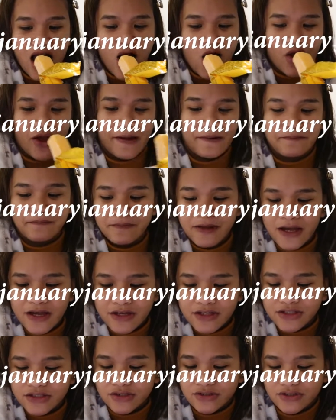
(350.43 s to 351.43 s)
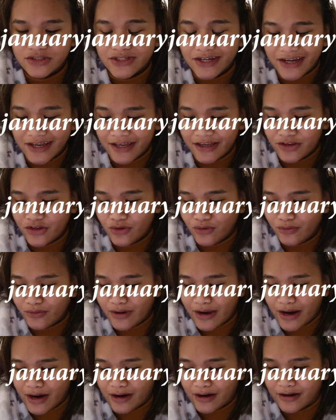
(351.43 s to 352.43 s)
okay, so
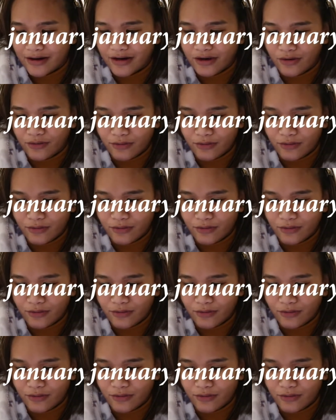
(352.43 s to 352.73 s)
January,